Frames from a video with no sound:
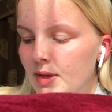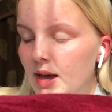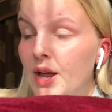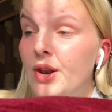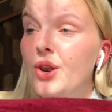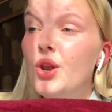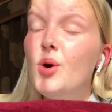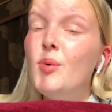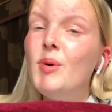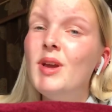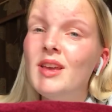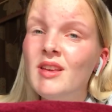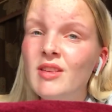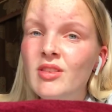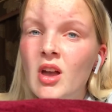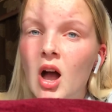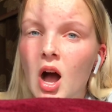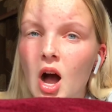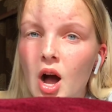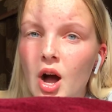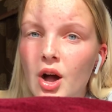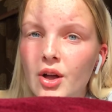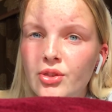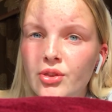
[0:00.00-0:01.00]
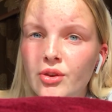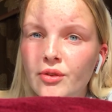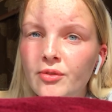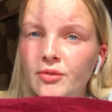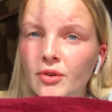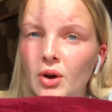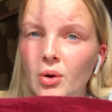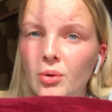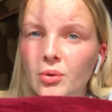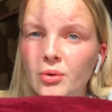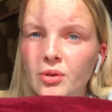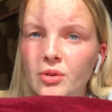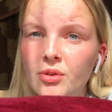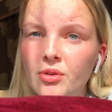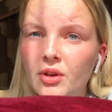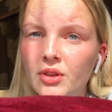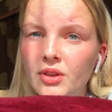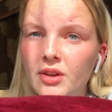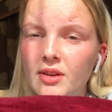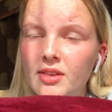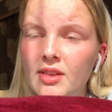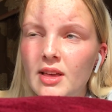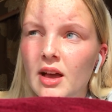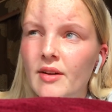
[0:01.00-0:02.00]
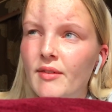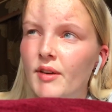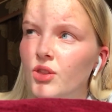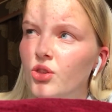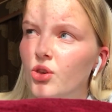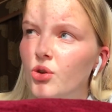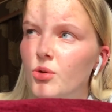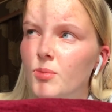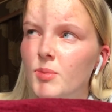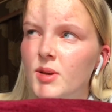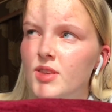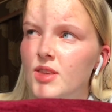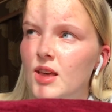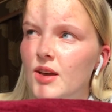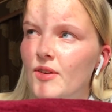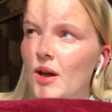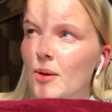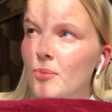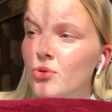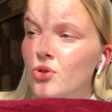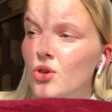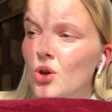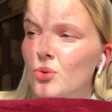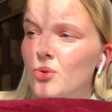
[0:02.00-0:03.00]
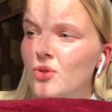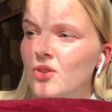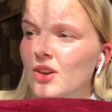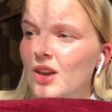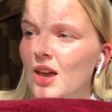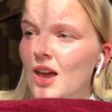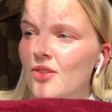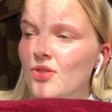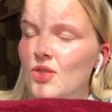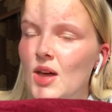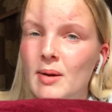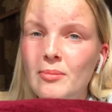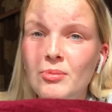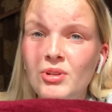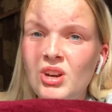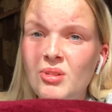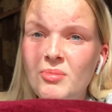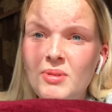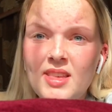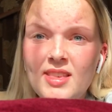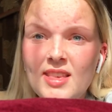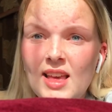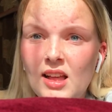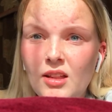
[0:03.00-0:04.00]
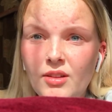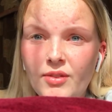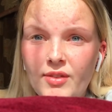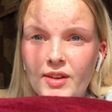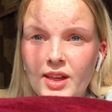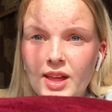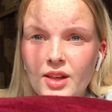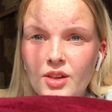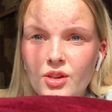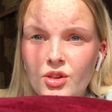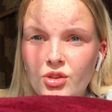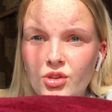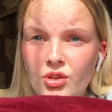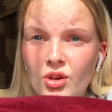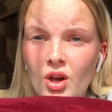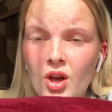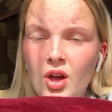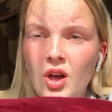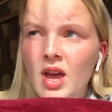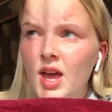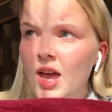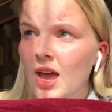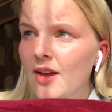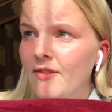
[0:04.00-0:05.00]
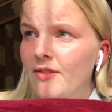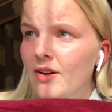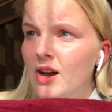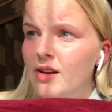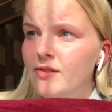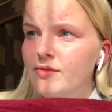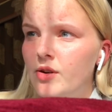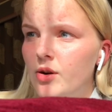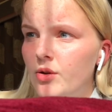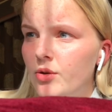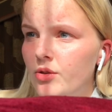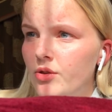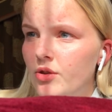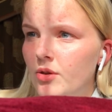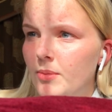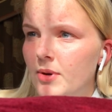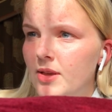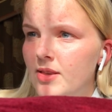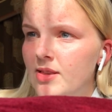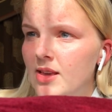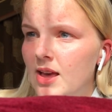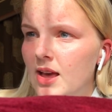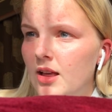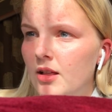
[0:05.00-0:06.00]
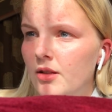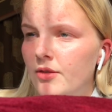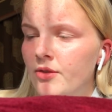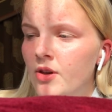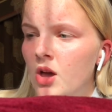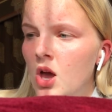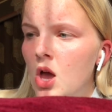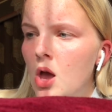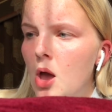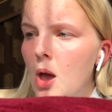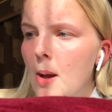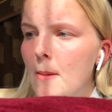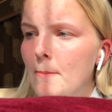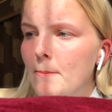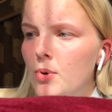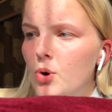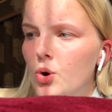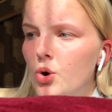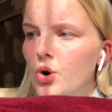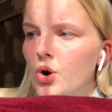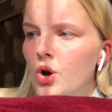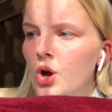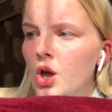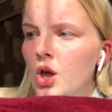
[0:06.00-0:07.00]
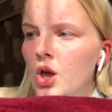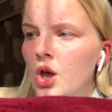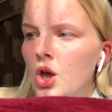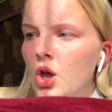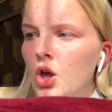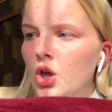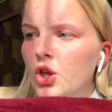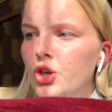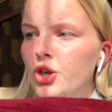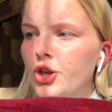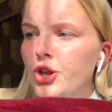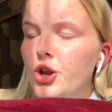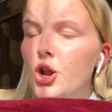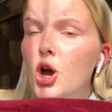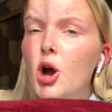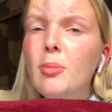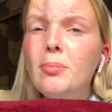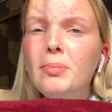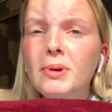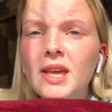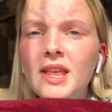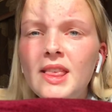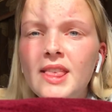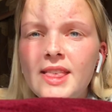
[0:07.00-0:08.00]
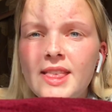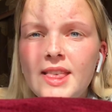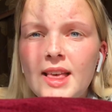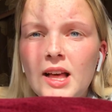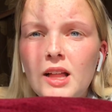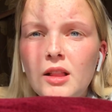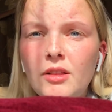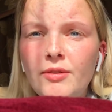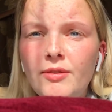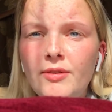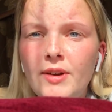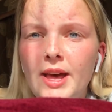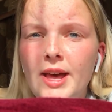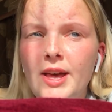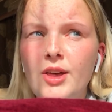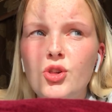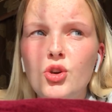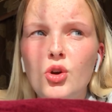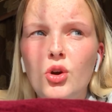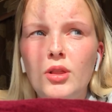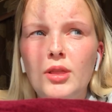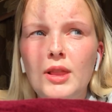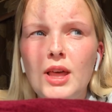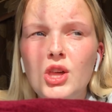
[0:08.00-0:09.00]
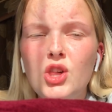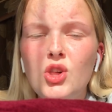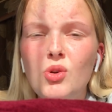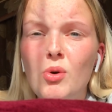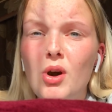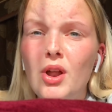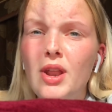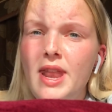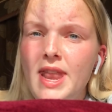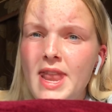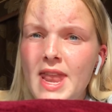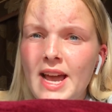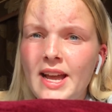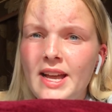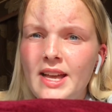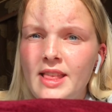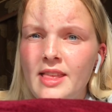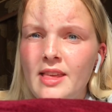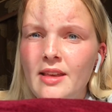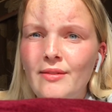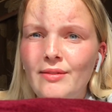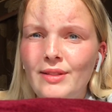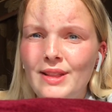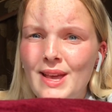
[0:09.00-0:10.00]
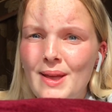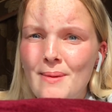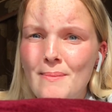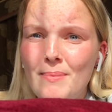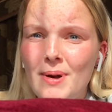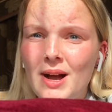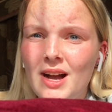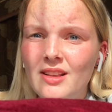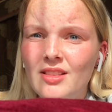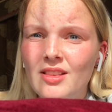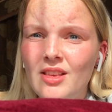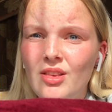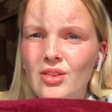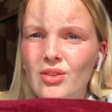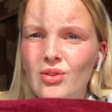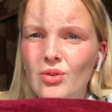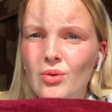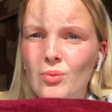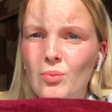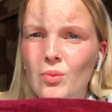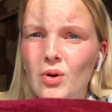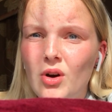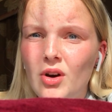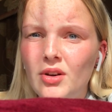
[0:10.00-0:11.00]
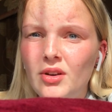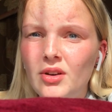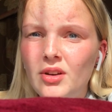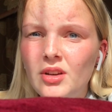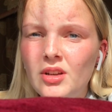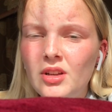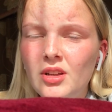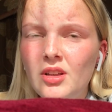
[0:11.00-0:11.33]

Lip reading: I know it is hard to focus on yourself. I do it myself. I'm so scared that I'm going to be selfish if I focus on myself. But you're not being selfish unless you are negatively impacting someone.